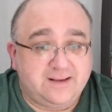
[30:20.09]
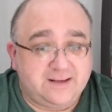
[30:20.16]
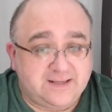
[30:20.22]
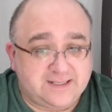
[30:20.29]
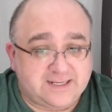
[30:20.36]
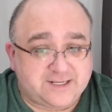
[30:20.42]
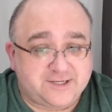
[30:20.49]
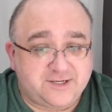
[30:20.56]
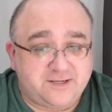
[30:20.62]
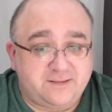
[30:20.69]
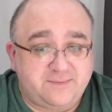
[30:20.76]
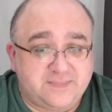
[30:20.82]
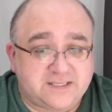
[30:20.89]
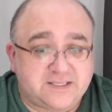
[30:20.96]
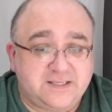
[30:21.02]
addiction,
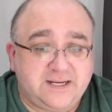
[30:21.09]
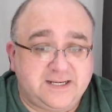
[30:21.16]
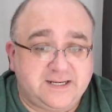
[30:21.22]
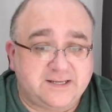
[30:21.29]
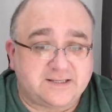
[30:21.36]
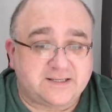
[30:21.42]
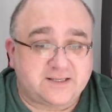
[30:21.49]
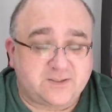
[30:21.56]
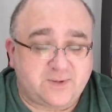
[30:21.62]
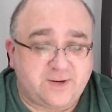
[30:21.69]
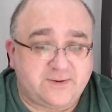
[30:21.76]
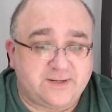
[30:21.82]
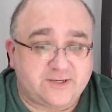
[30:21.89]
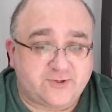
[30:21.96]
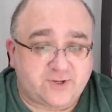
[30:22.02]
miscellaneous,
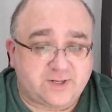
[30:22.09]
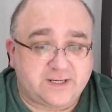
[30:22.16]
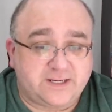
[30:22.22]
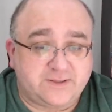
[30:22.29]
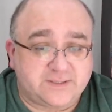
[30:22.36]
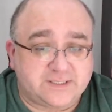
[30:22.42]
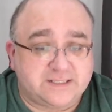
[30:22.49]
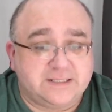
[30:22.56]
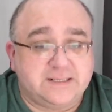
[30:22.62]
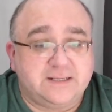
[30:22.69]
swearing, drug use,